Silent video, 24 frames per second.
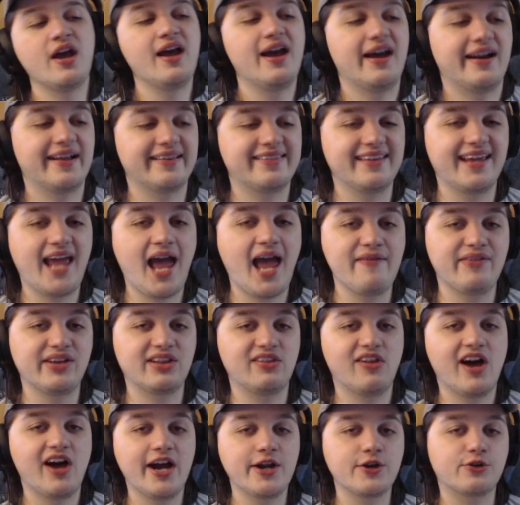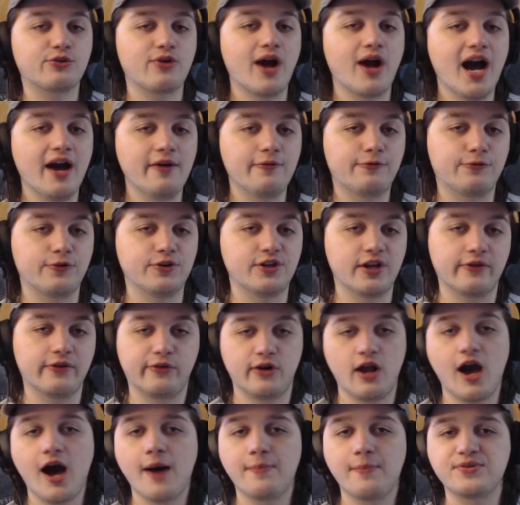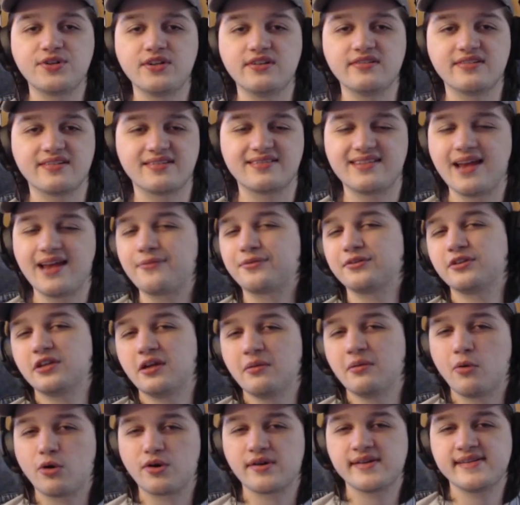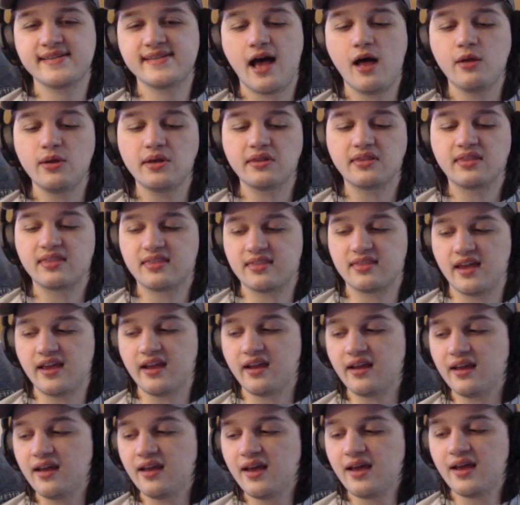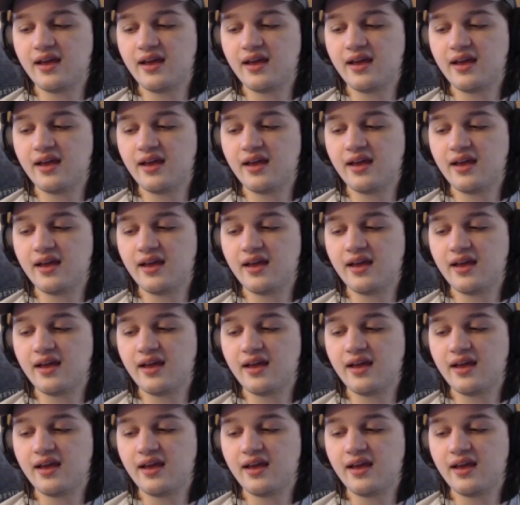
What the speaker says: And I think having Line Drive for different options is definitely a more solid thing